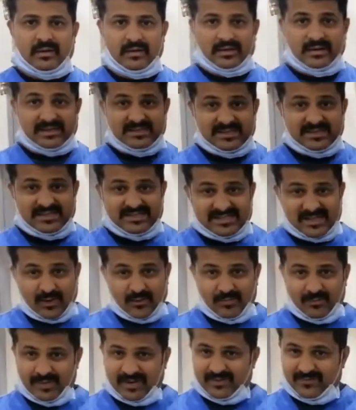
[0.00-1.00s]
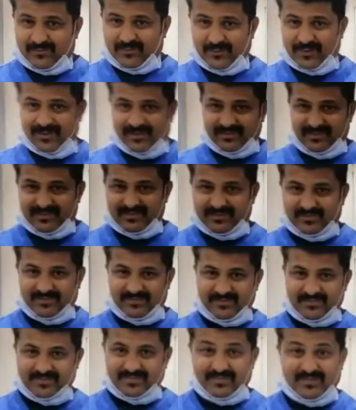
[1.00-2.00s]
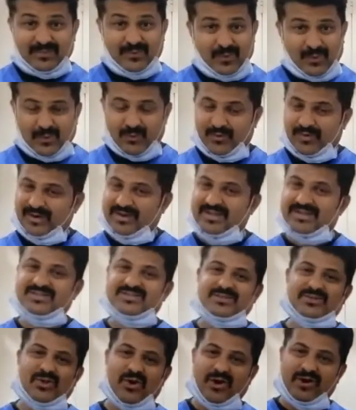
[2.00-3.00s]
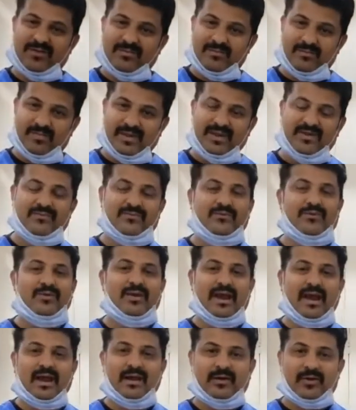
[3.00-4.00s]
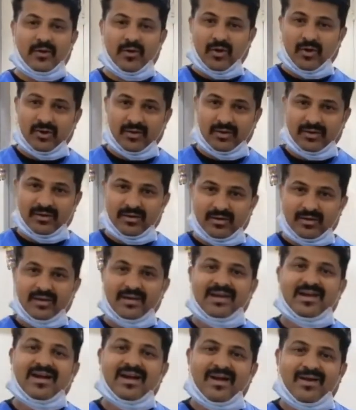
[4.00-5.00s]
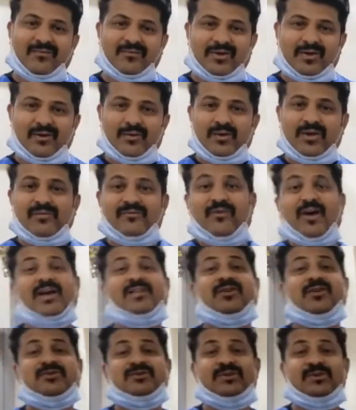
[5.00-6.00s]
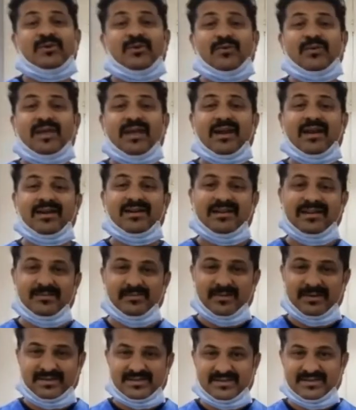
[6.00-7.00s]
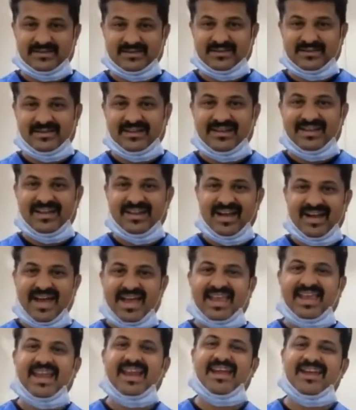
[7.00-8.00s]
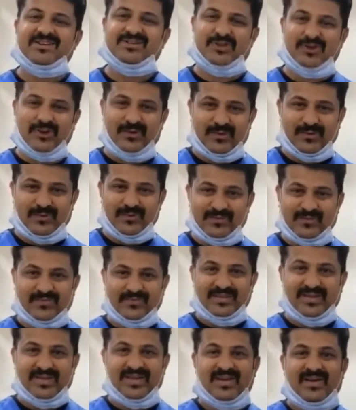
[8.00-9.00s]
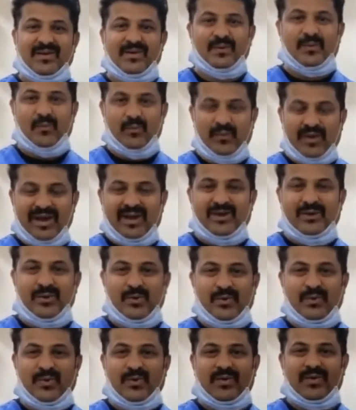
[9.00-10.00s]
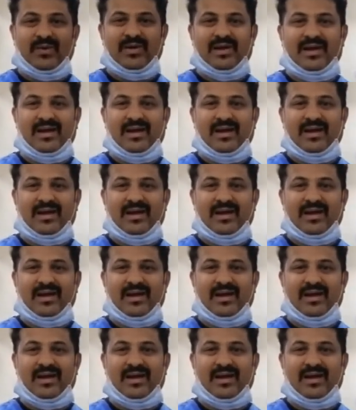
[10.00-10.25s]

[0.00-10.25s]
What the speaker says: Does it sound painful? No, it is not painful at all. After doing 5,000 root canal treatments, I can assure you, we do